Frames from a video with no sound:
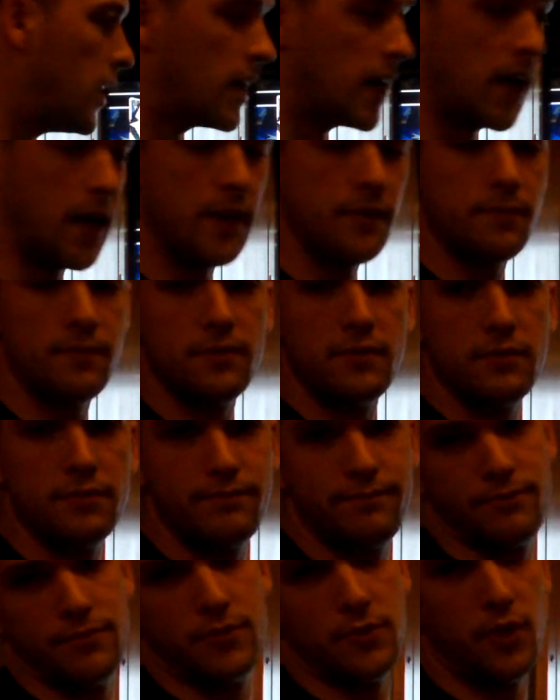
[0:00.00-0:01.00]
Again,
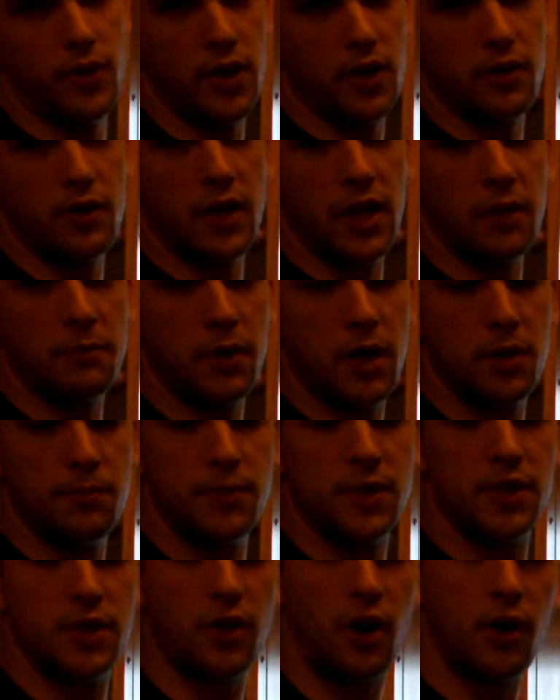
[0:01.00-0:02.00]
the only good thing about
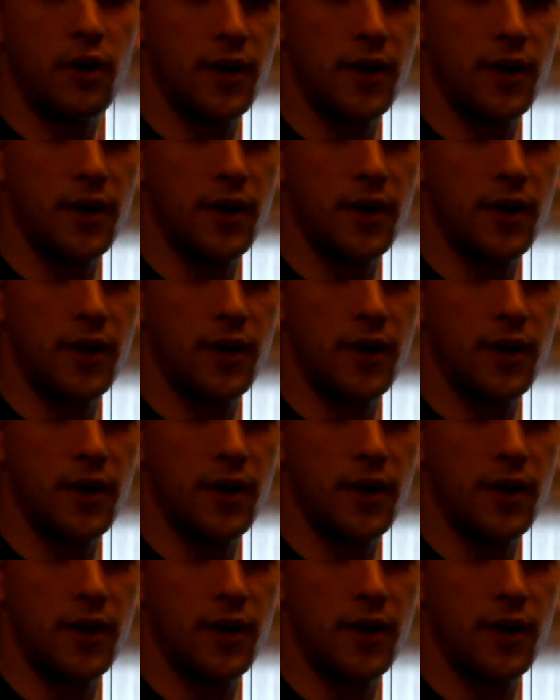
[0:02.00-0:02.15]
him is he's